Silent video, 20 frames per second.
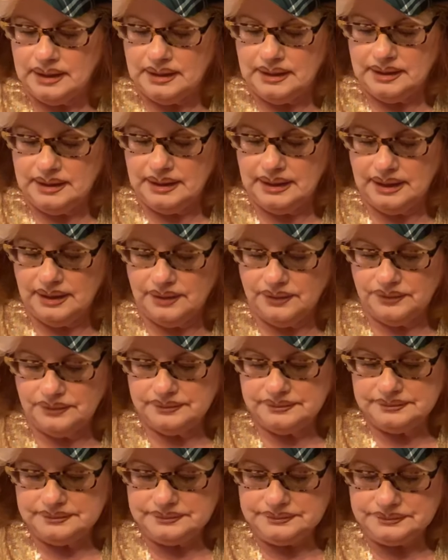Now,
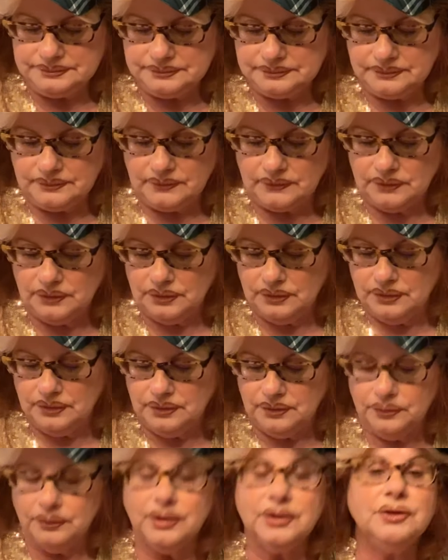
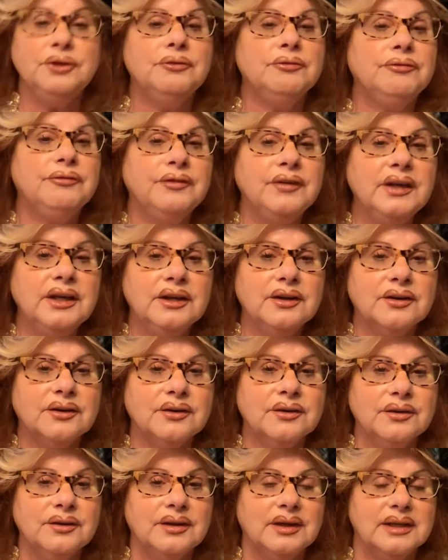what you
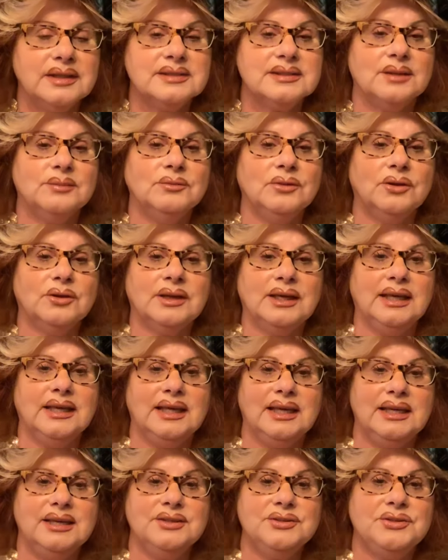fear as I'm looking
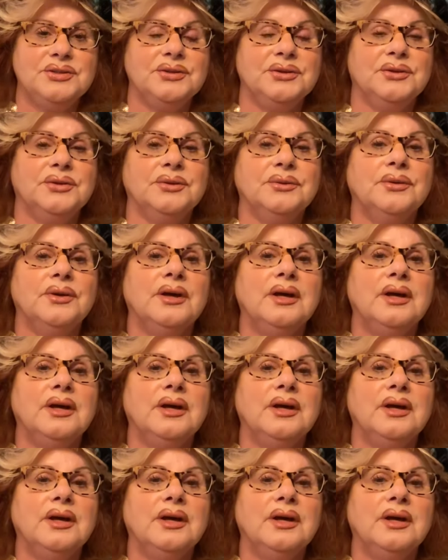into